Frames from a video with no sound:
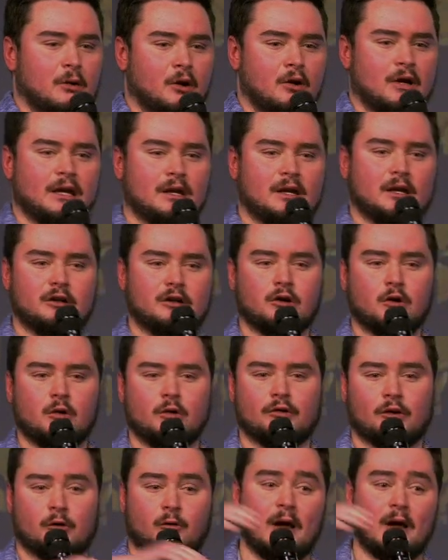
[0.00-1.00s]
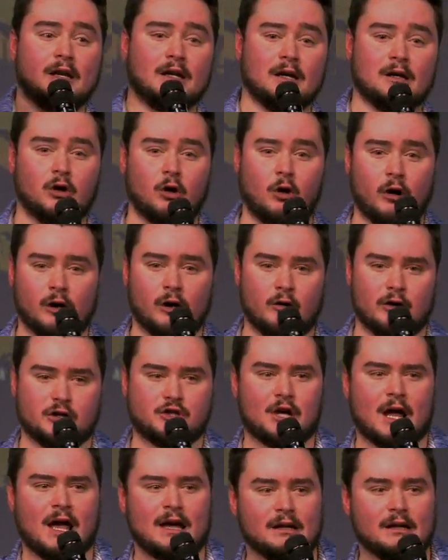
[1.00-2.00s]
He can use a Randy Clark or a
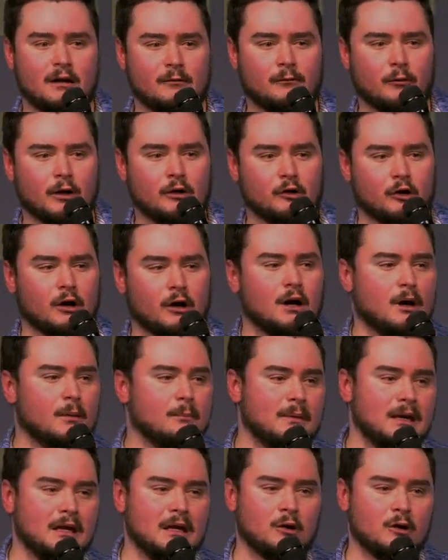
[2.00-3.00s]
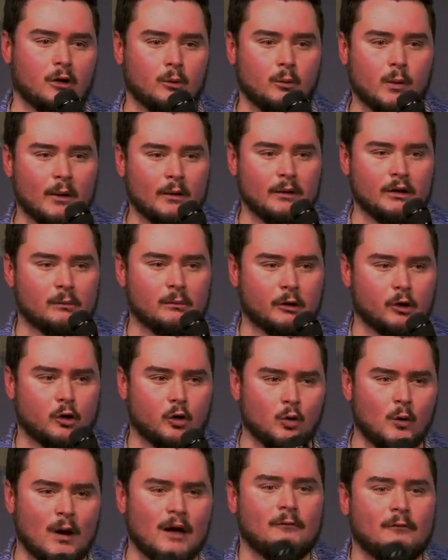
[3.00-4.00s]
Chad Everett or me or a William or
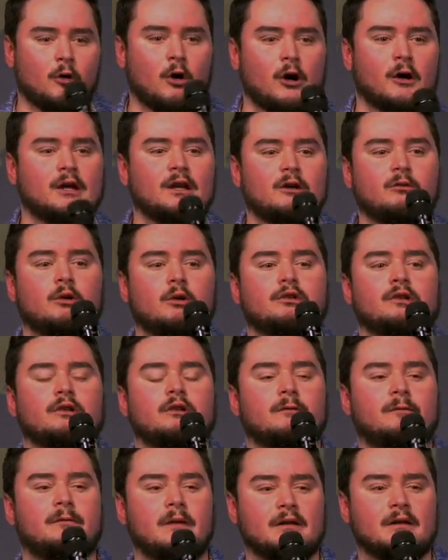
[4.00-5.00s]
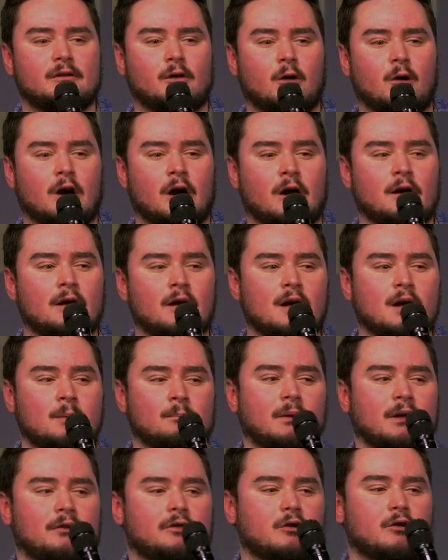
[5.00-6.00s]
whoever our heroes in the faith are,
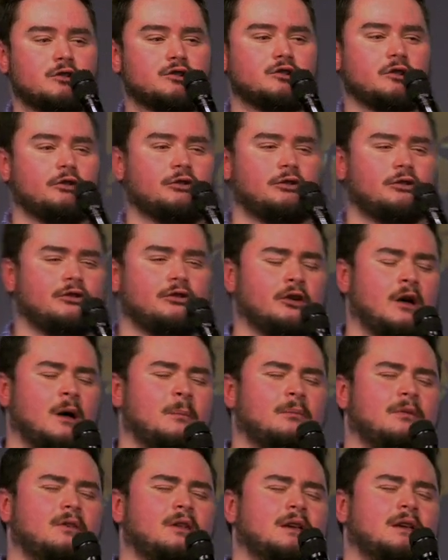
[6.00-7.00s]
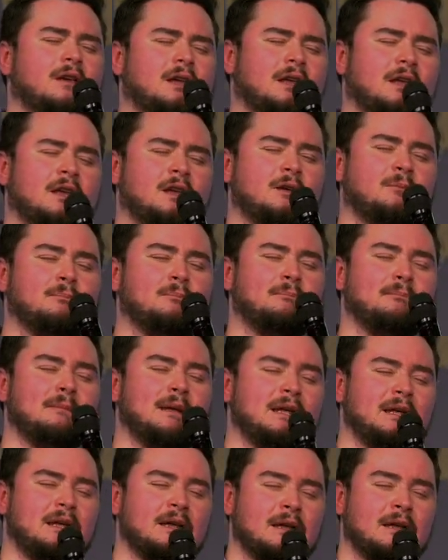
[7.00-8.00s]
but there's just something in
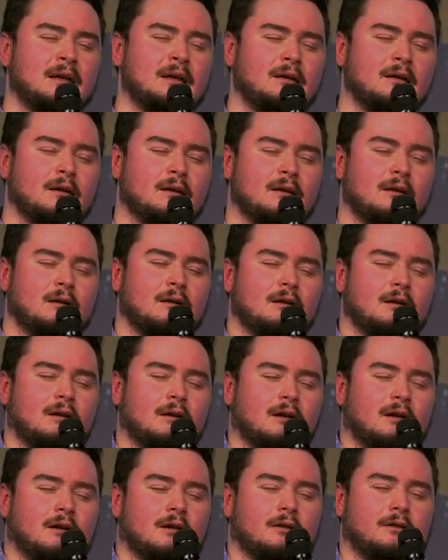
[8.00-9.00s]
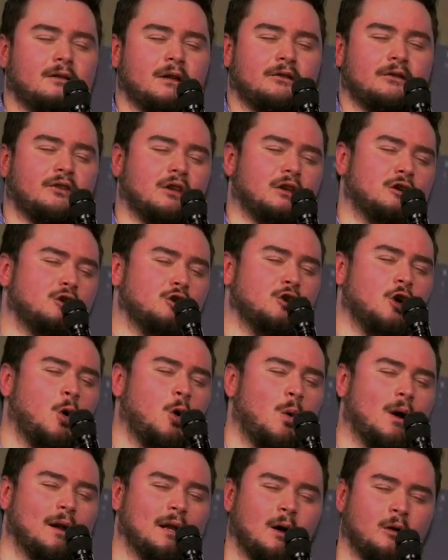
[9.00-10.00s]
me that's in no
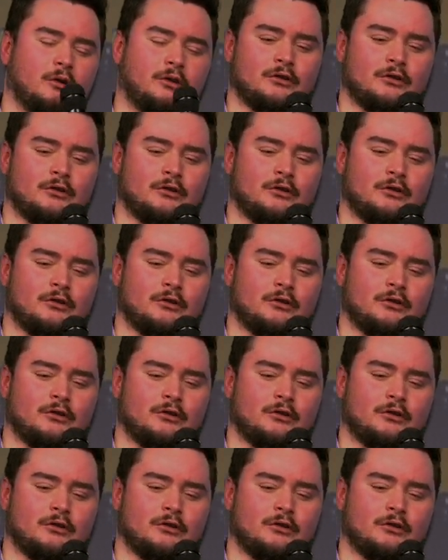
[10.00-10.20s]
one else